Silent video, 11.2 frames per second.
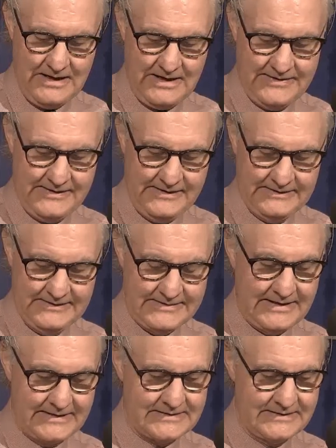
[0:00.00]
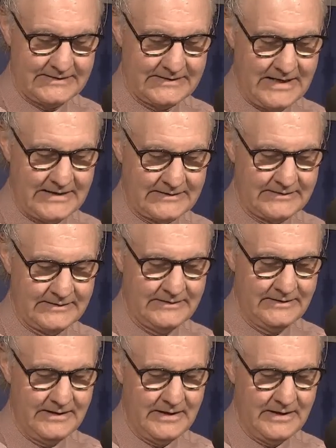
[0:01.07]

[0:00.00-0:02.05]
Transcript: I think it is actually in Carterton,